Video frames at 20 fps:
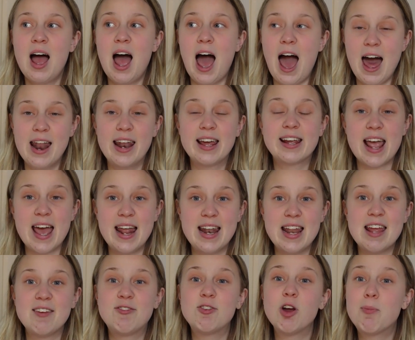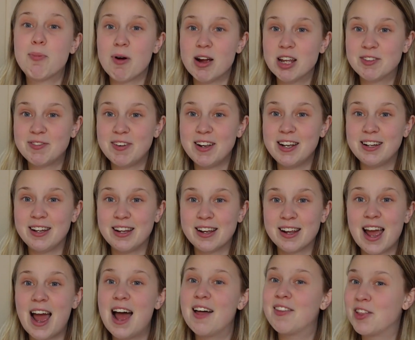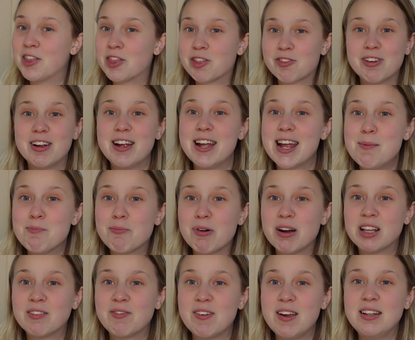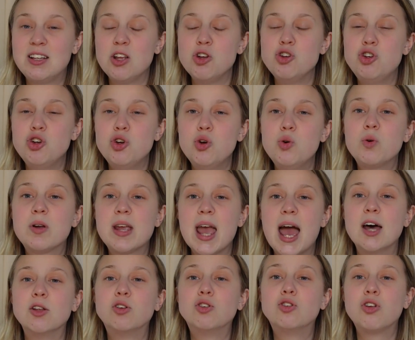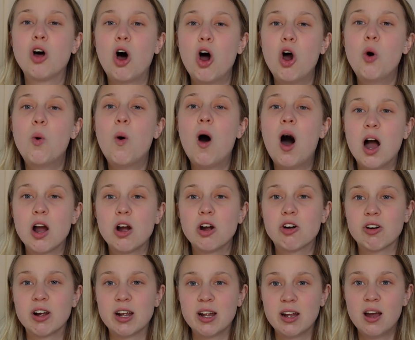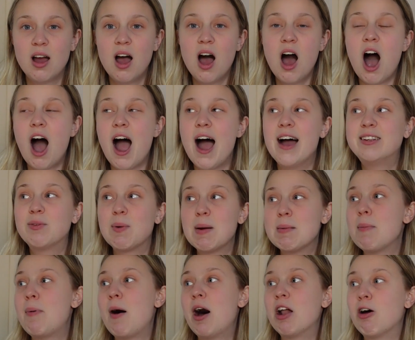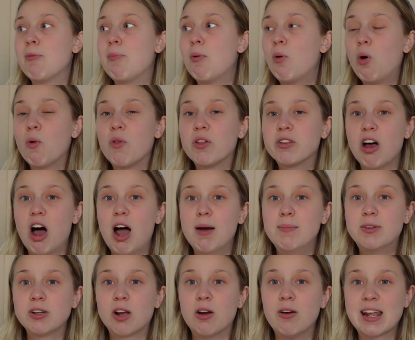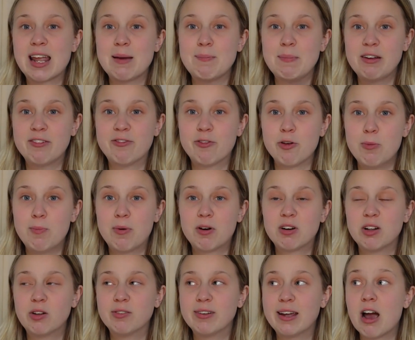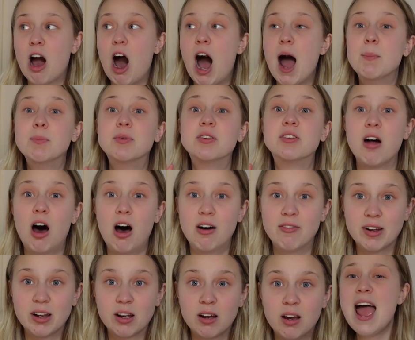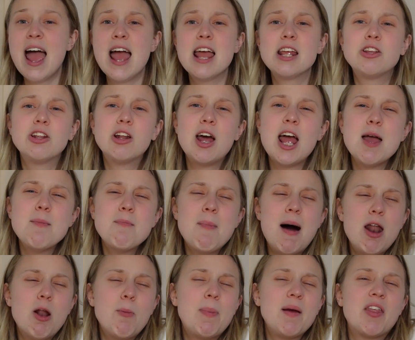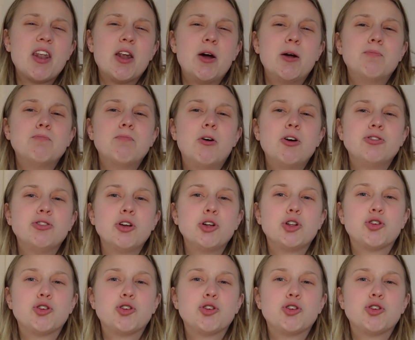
And again, if you're breastfeeding at the 3 AM breastfeed, you get so hungry. I had to wake my partner up all the time to go and get me food because I was like, I'm starving. It might not be the most